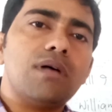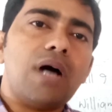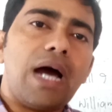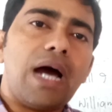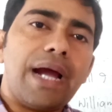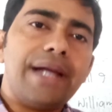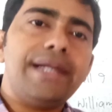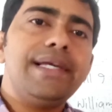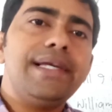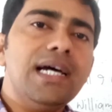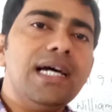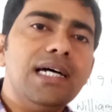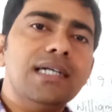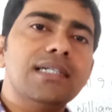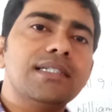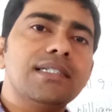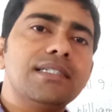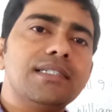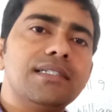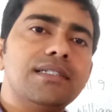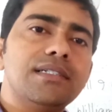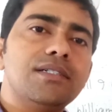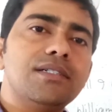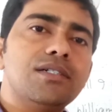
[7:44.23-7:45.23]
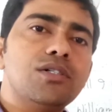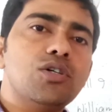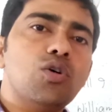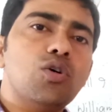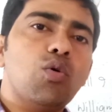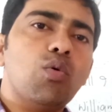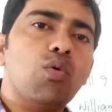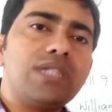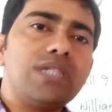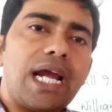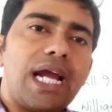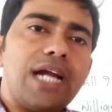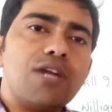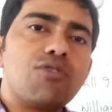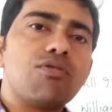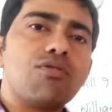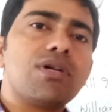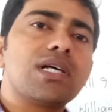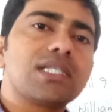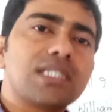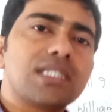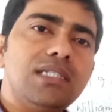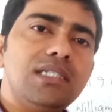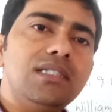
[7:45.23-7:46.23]
idea, with the
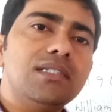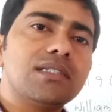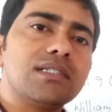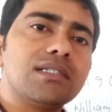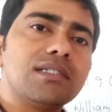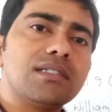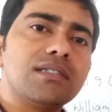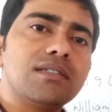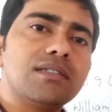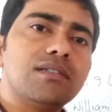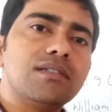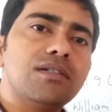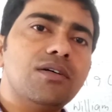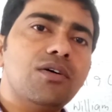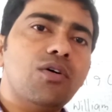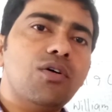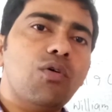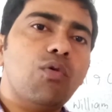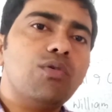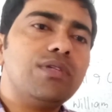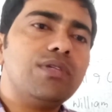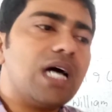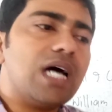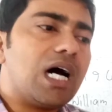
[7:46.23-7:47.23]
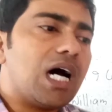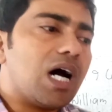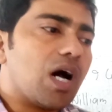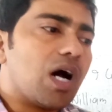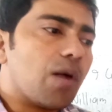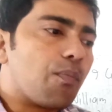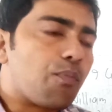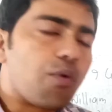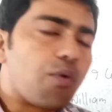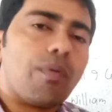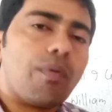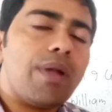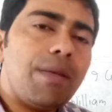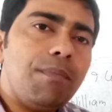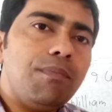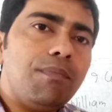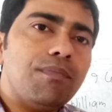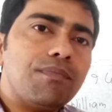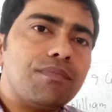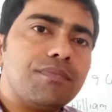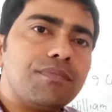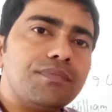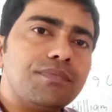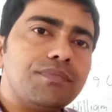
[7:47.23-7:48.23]
introduction, with the problem
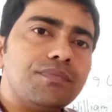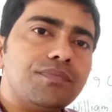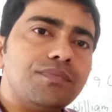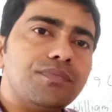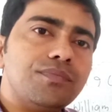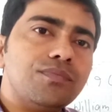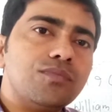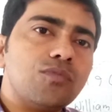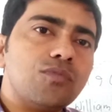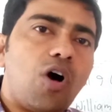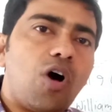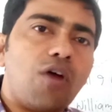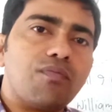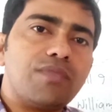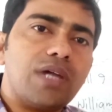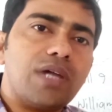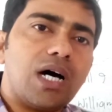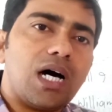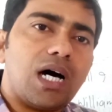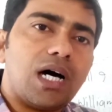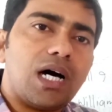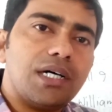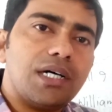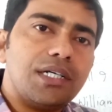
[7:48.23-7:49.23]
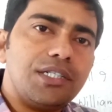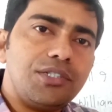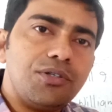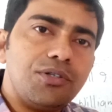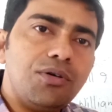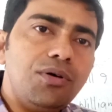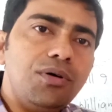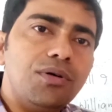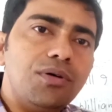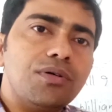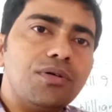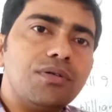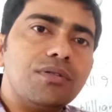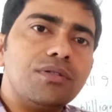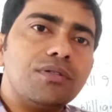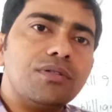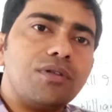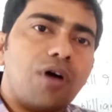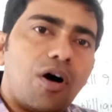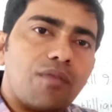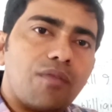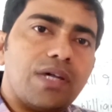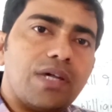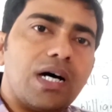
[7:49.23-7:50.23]
of the
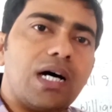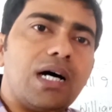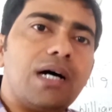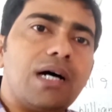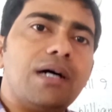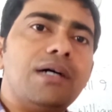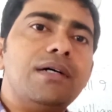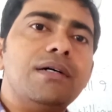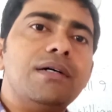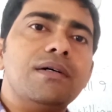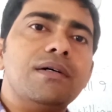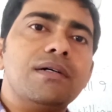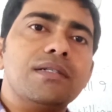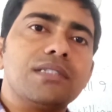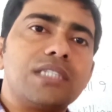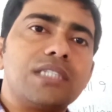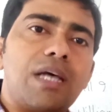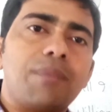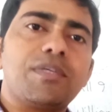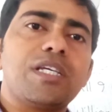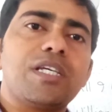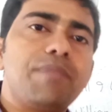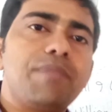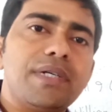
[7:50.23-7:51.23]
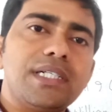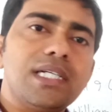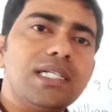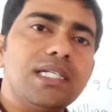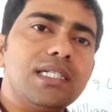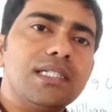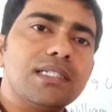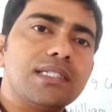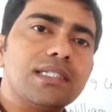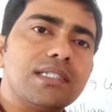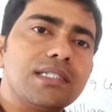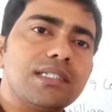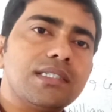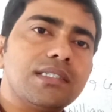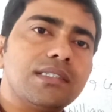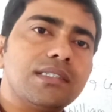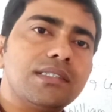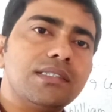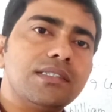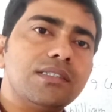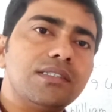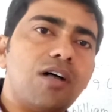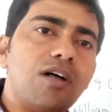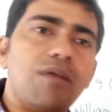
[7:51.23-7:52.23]
of the subject matter
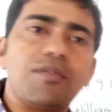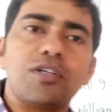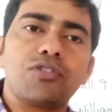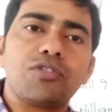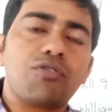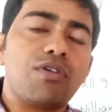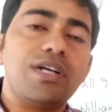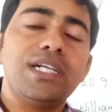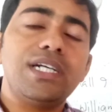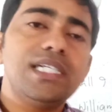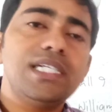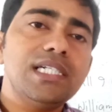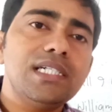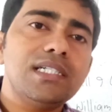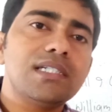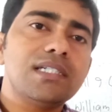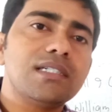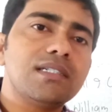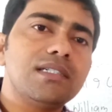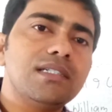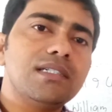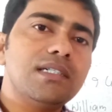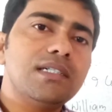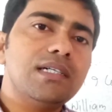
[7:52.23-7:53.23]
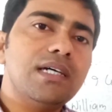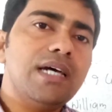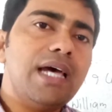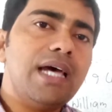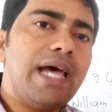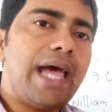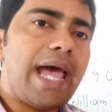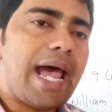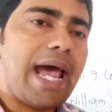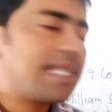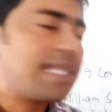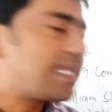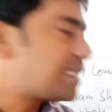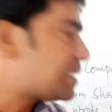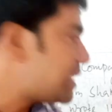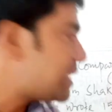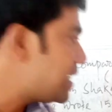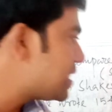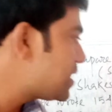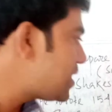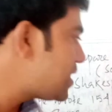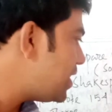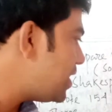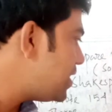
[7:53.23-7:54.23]
of the sonneteer, and the
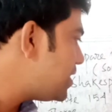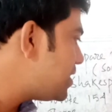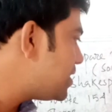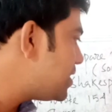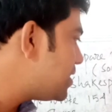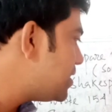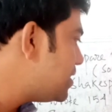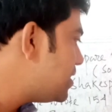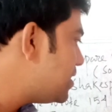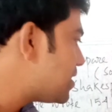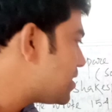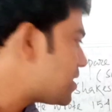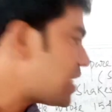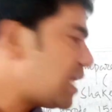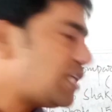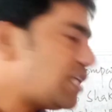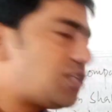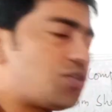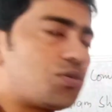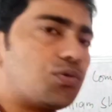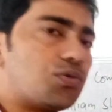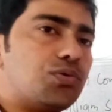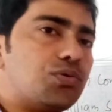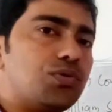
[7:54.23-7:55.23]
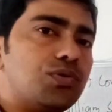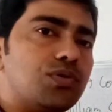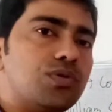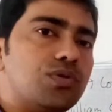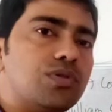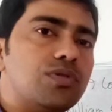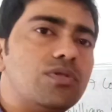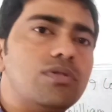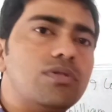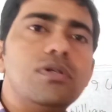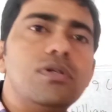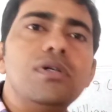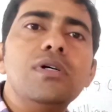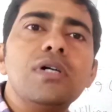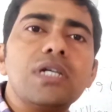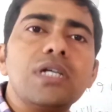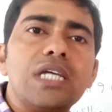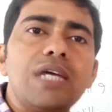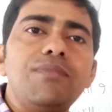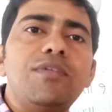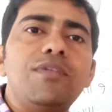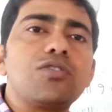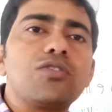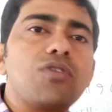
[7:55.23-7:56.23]
sestet tries to
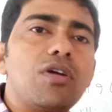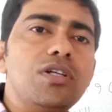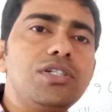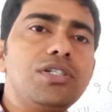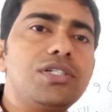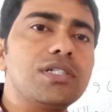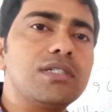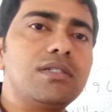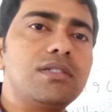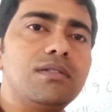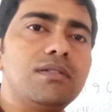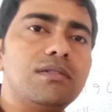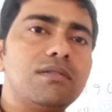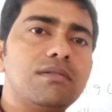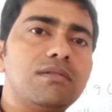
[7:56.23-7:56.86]
give the solution,